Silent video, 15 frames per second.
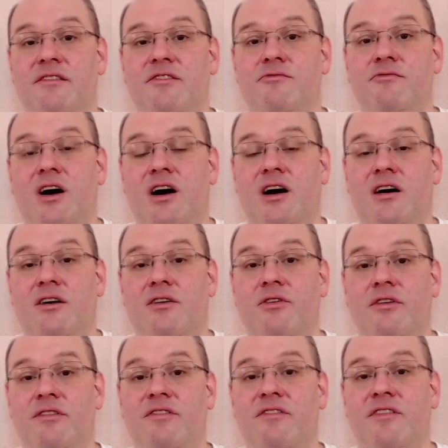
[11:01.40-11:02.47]
who are
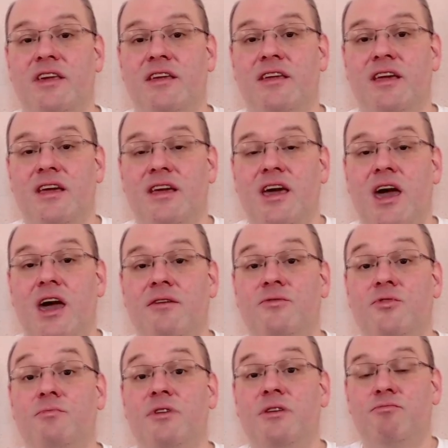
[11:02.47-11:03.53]
not sick have
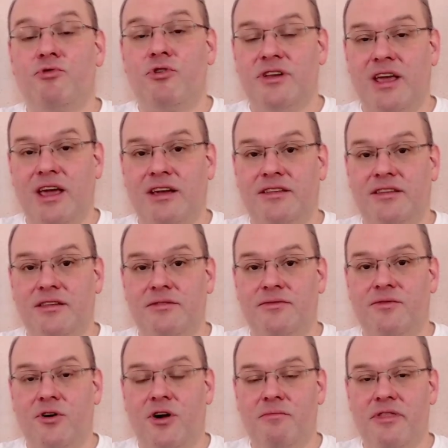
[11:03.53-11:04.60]
to be protected
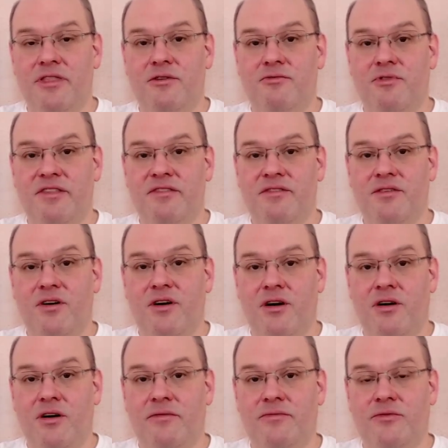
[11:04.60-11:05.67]
from the risk
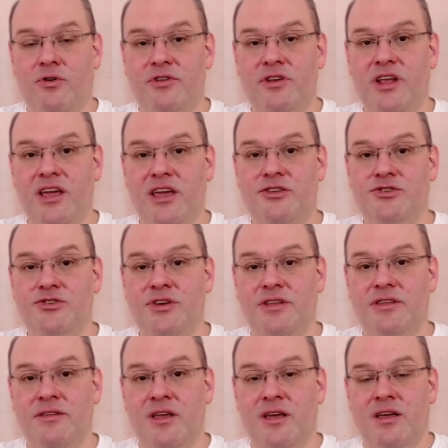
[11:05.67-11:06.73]
of
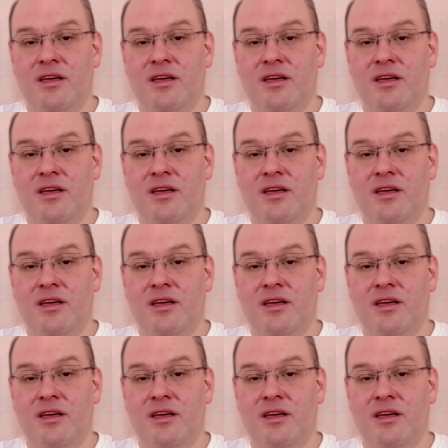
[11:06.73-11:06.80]
contagion,